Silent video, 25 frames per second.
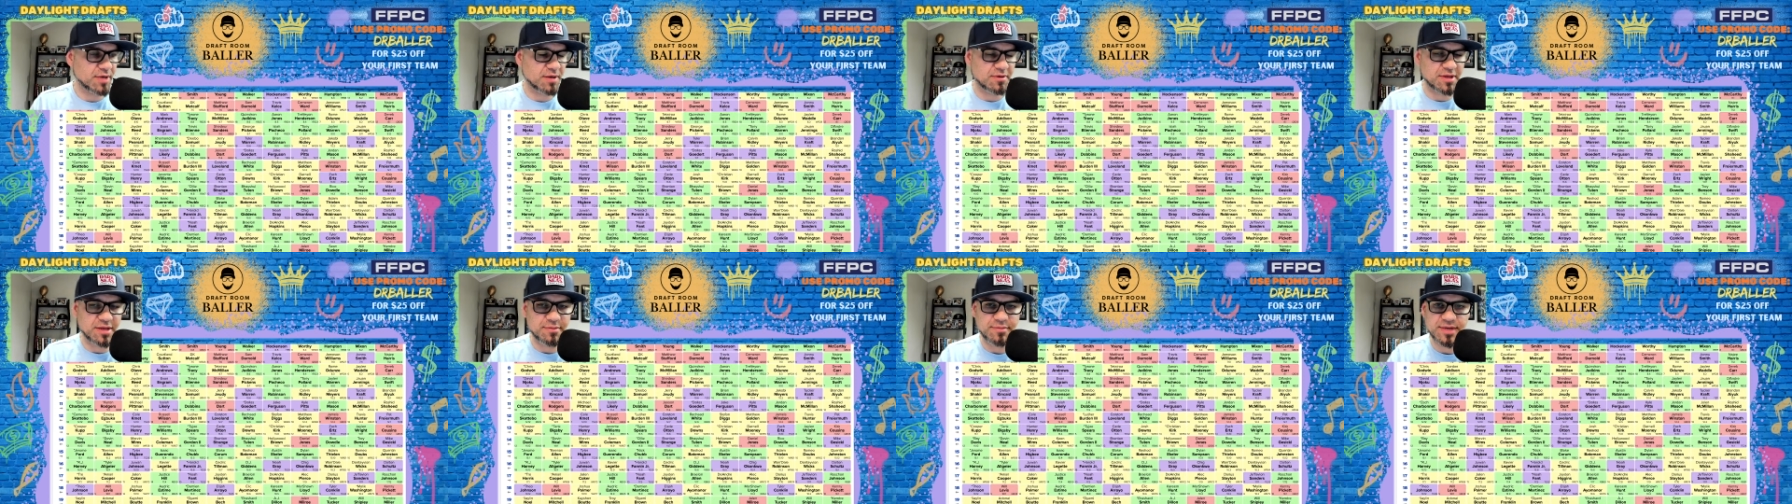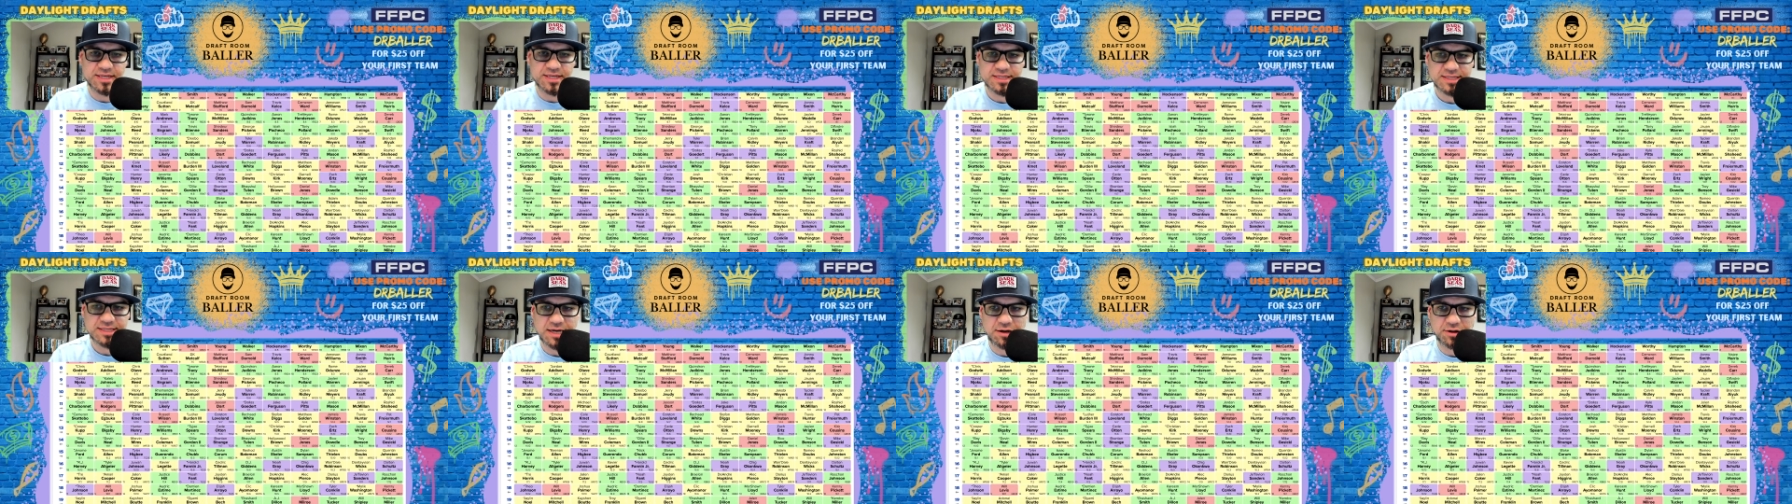they
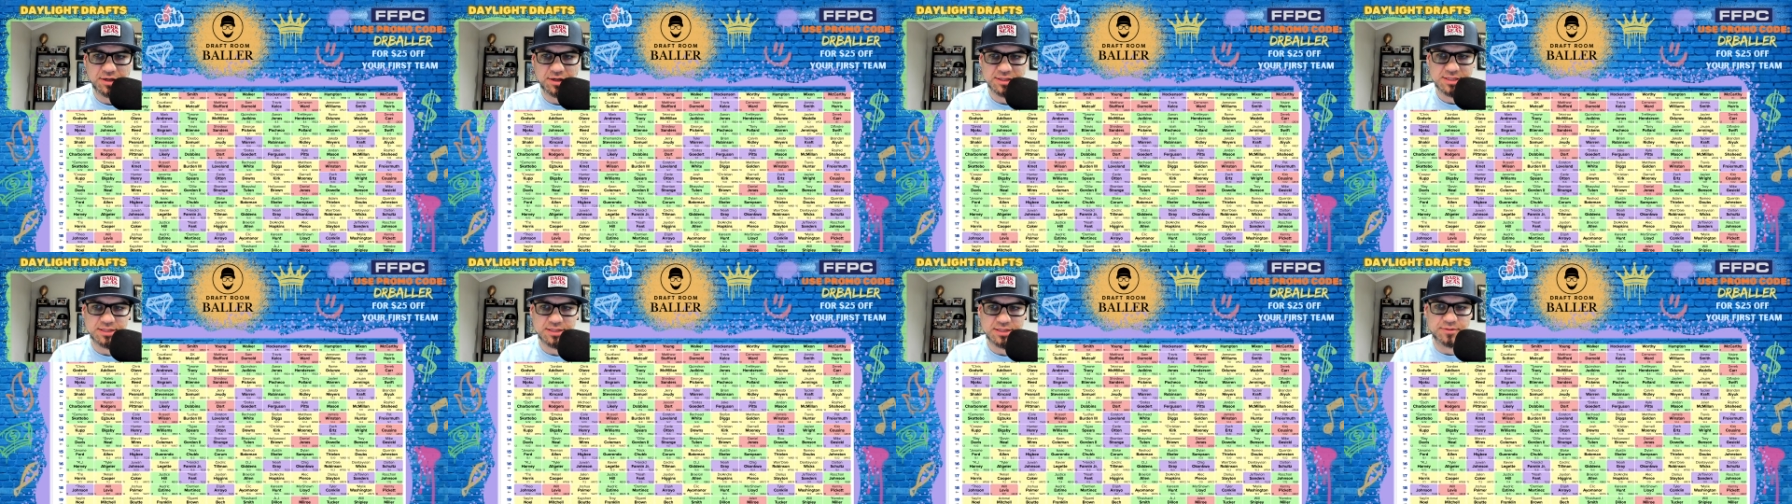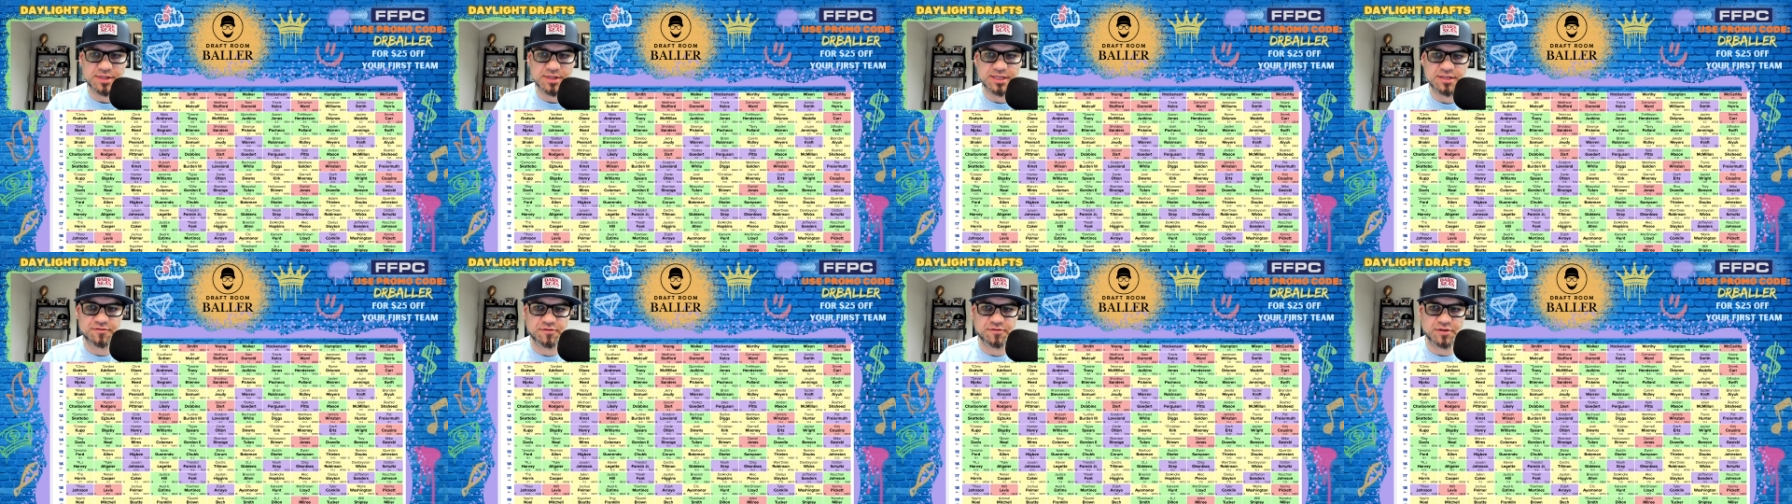missed out on some
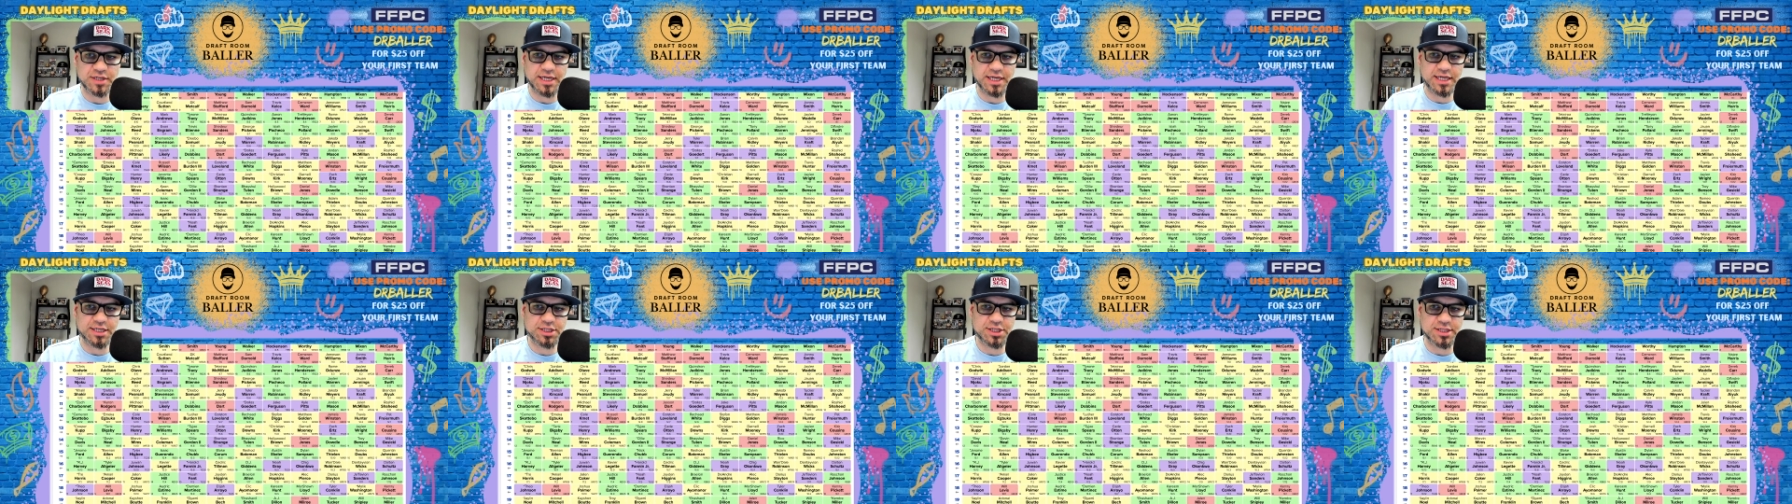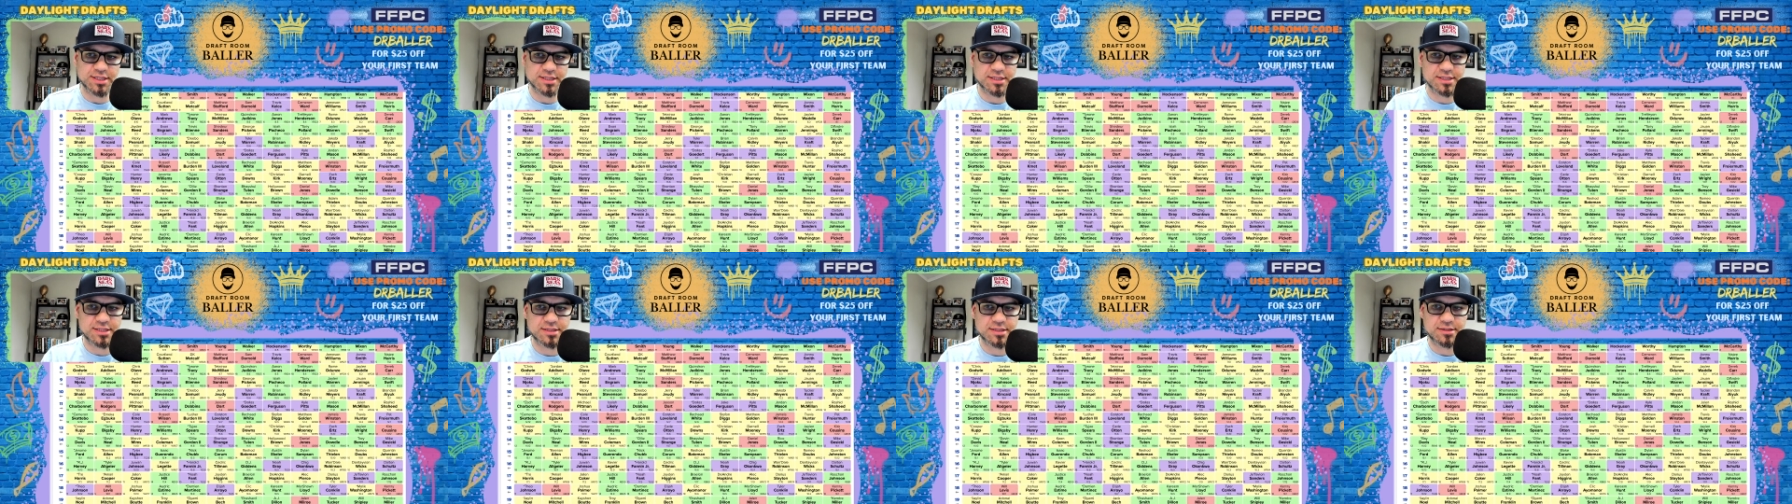of these free
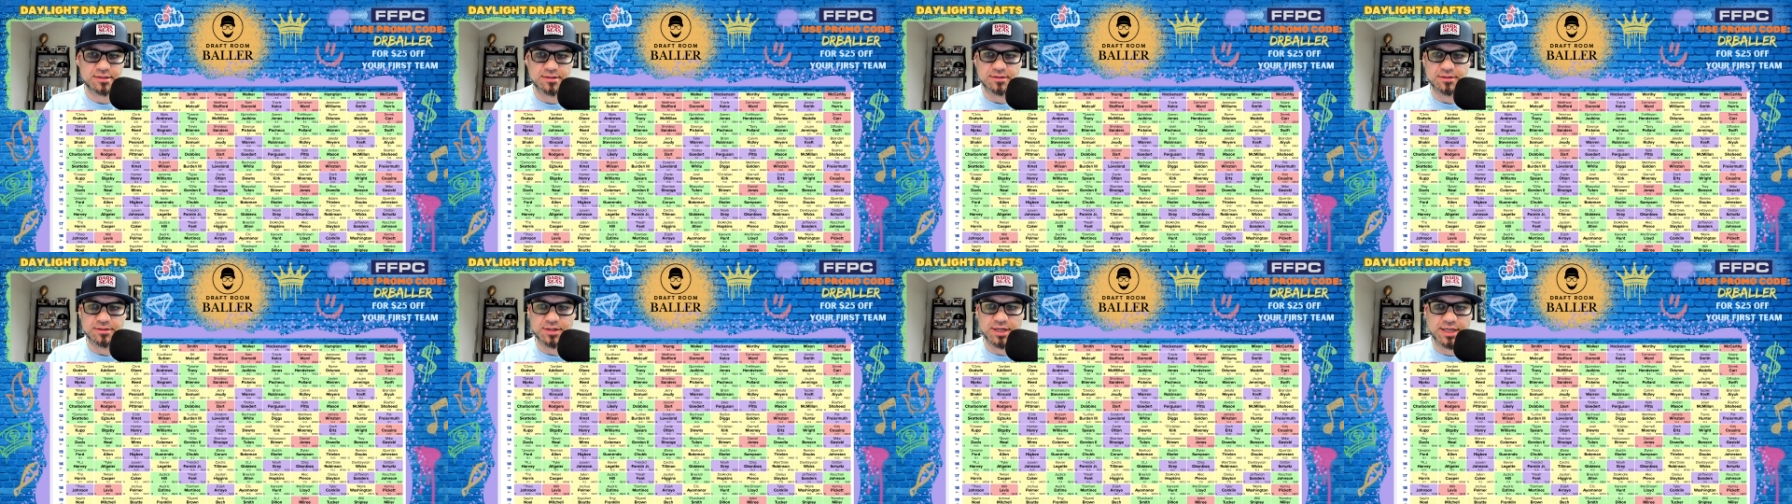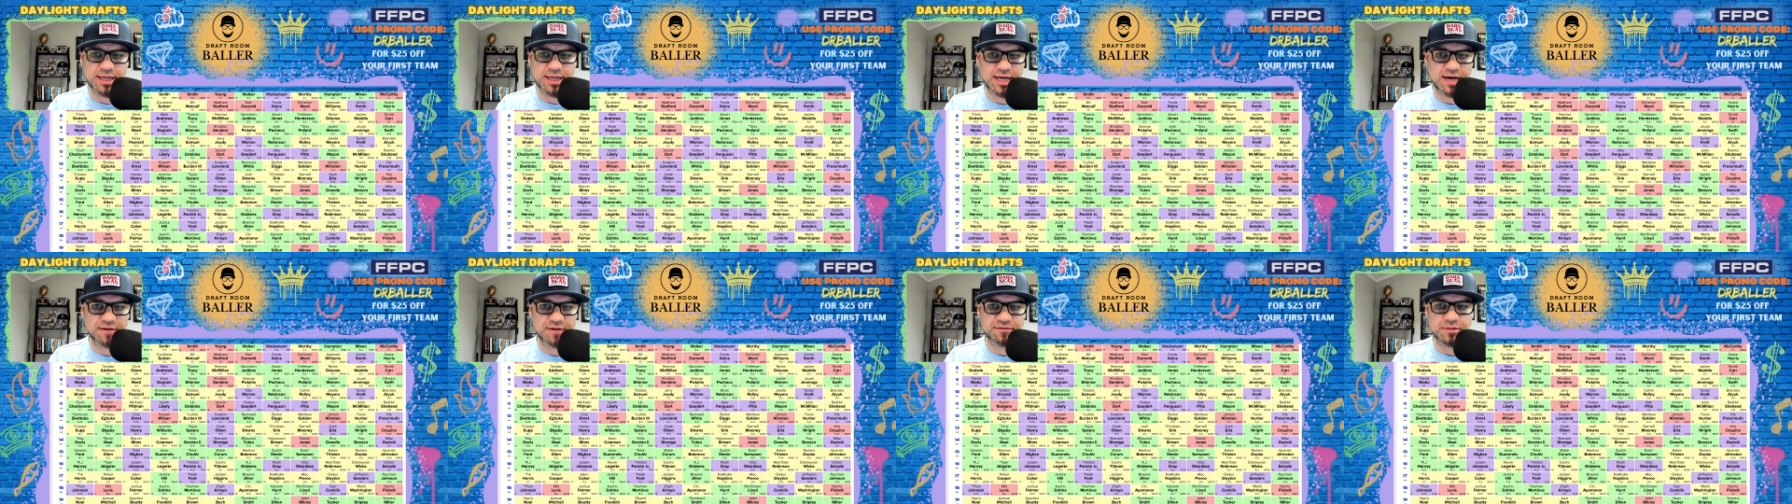agents, they're
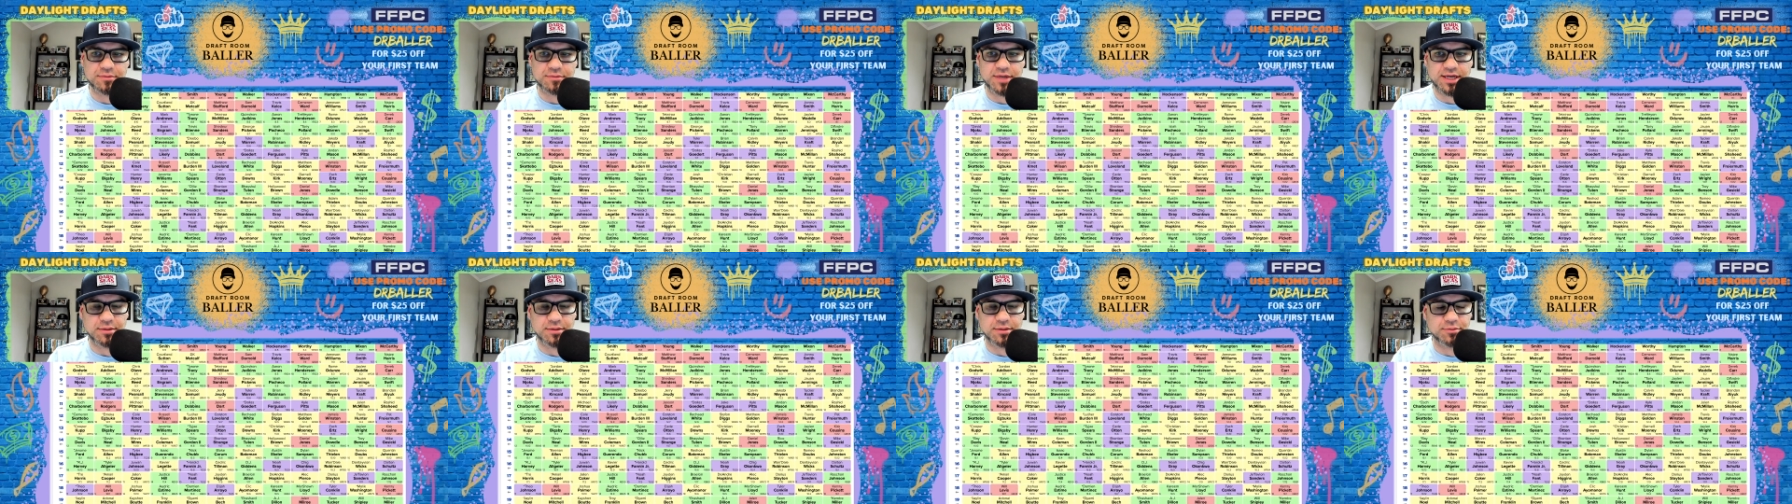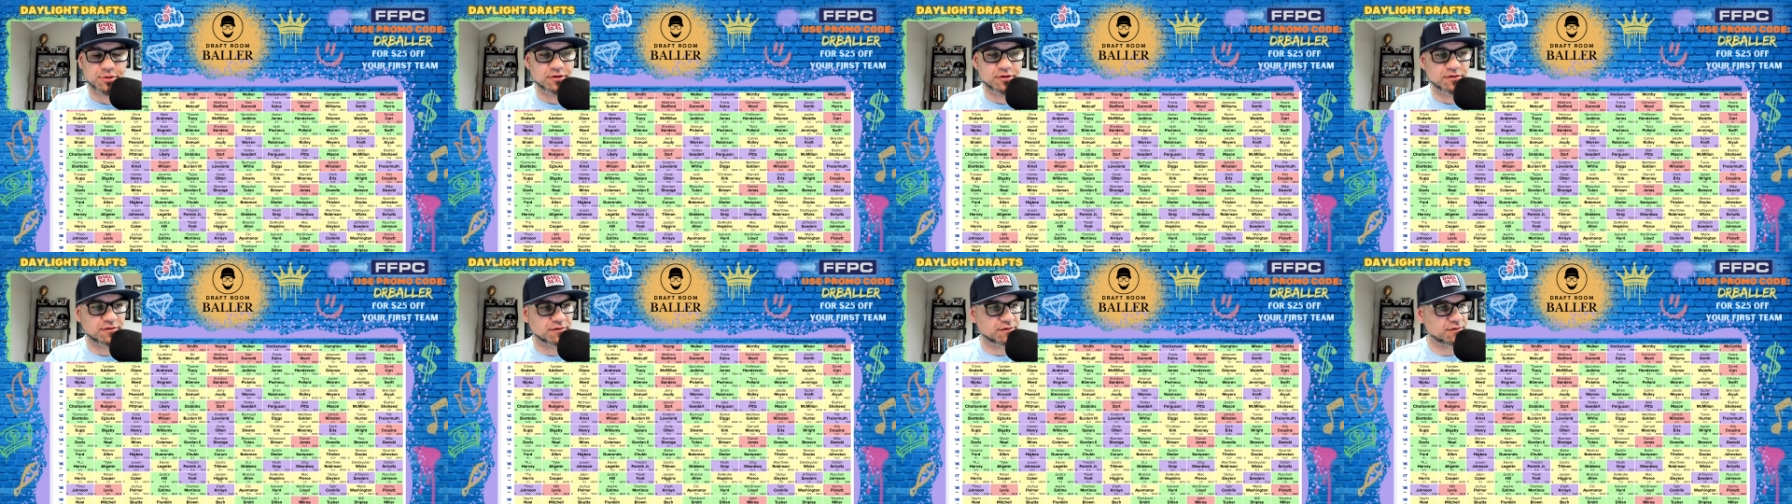going to have to make a
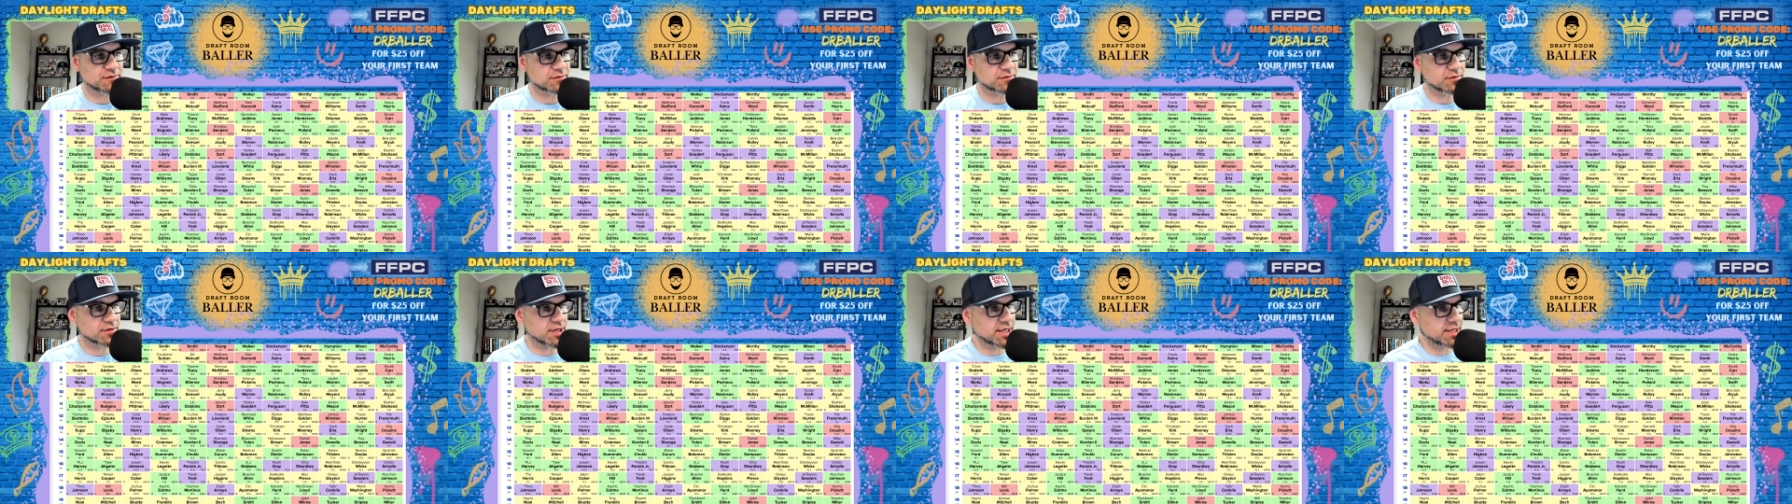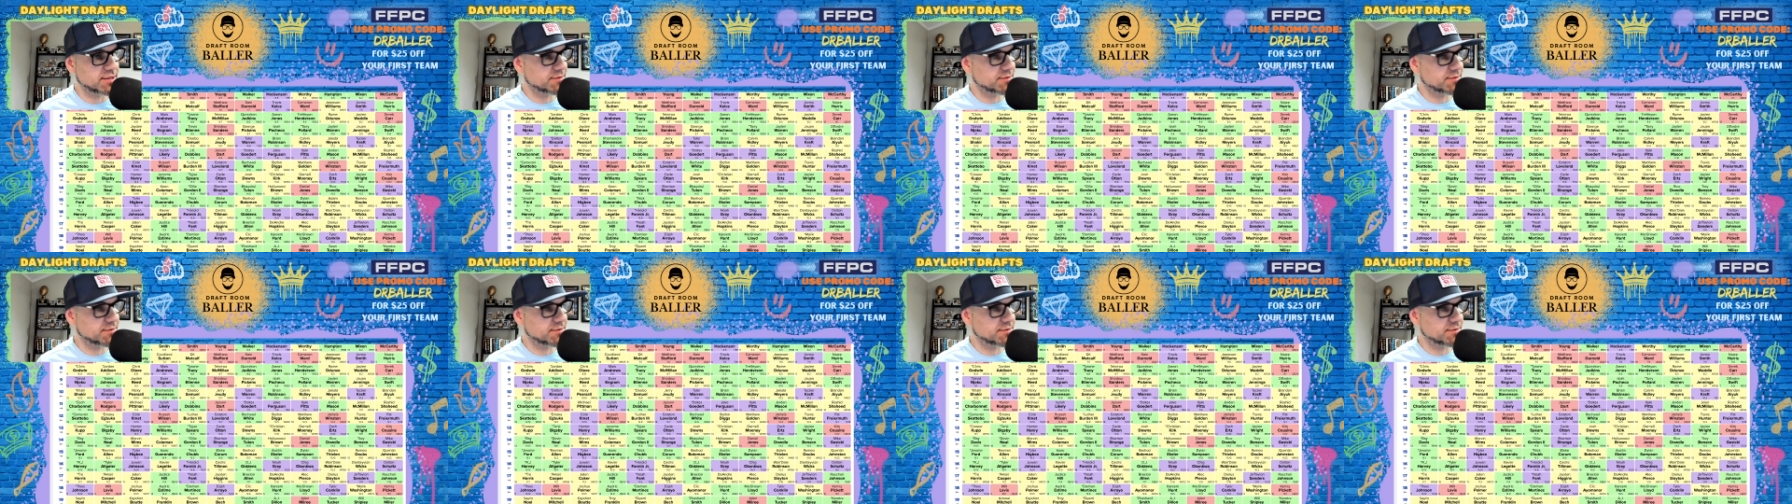move, right?